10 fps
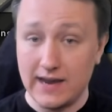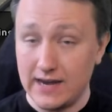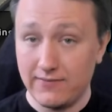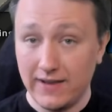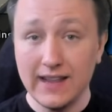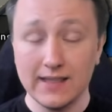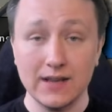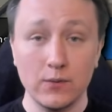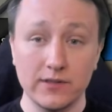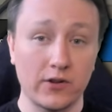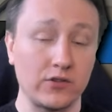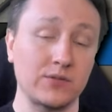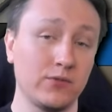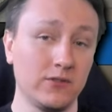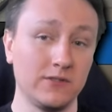and if anything, with larger
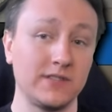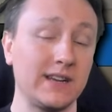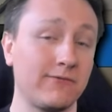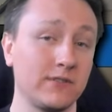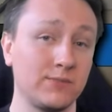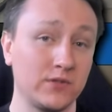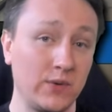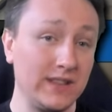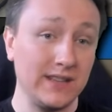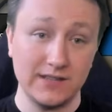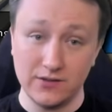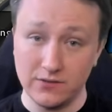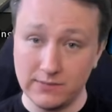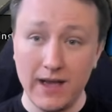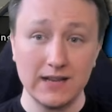pulls, the difference between these two
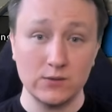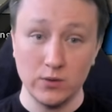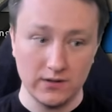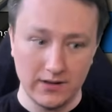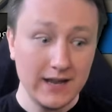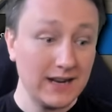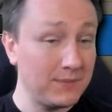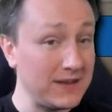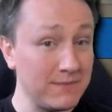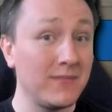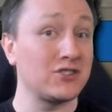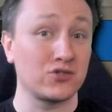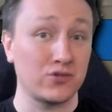specs will likely be much